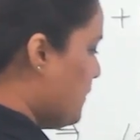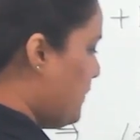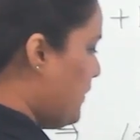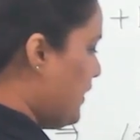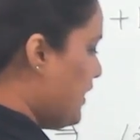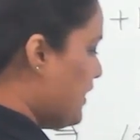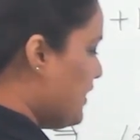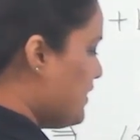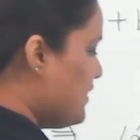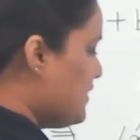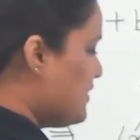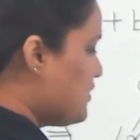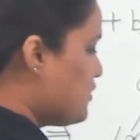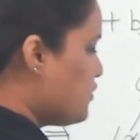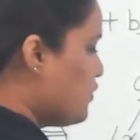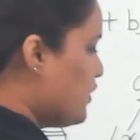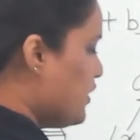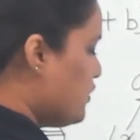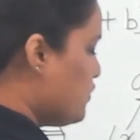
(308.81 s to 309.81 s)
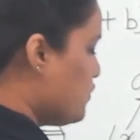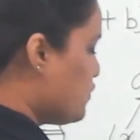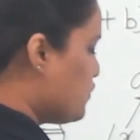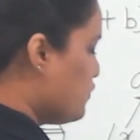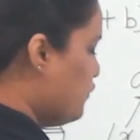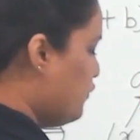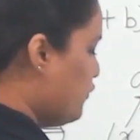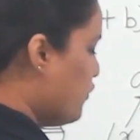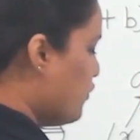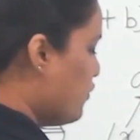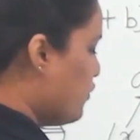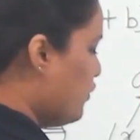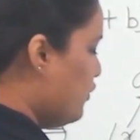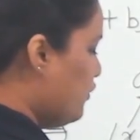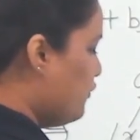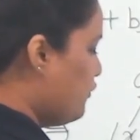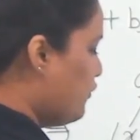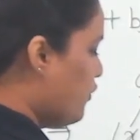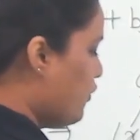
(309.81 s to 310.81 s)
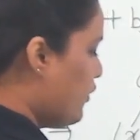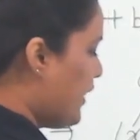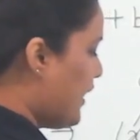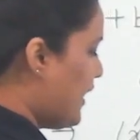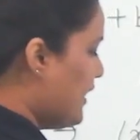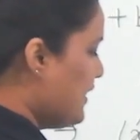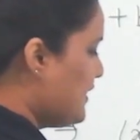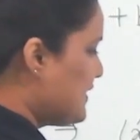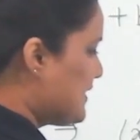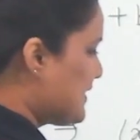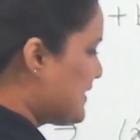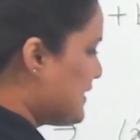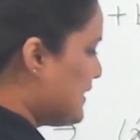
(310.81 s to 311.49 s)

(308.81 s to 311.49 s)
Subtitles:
plus 2 into 2 4, 4x